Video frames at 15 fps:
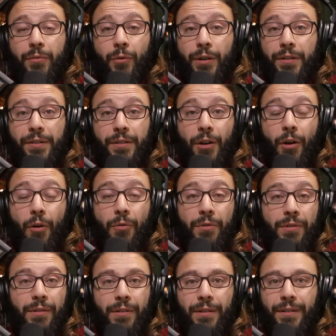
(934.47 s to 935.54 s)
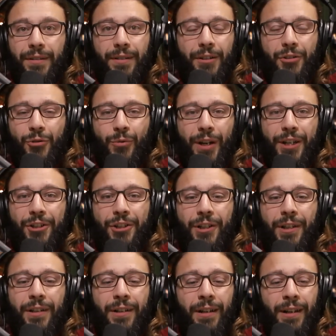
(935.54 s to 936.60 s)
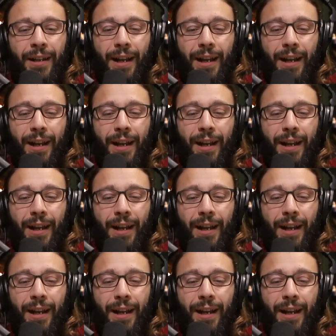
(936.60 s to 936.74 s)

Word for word: one stone situation.